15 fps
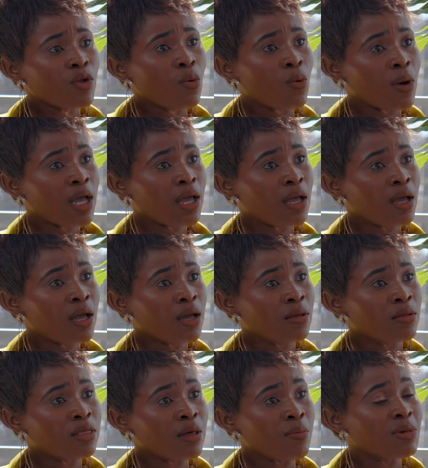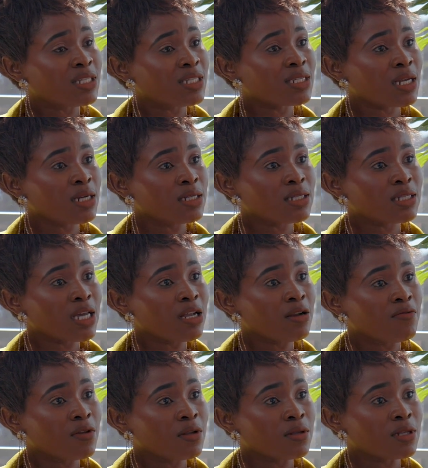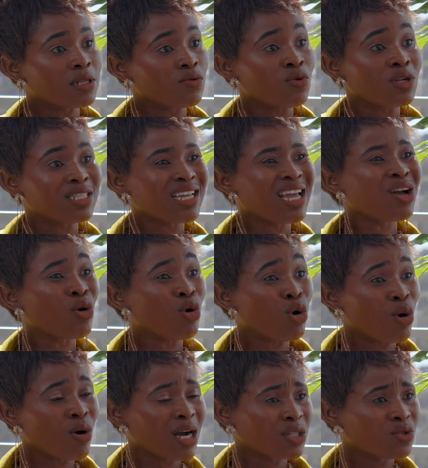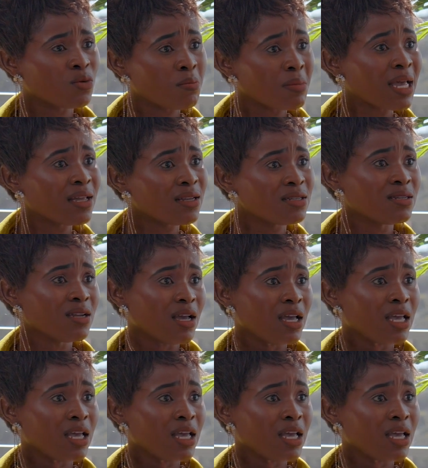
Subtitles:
where the material itself, it will take longer to burn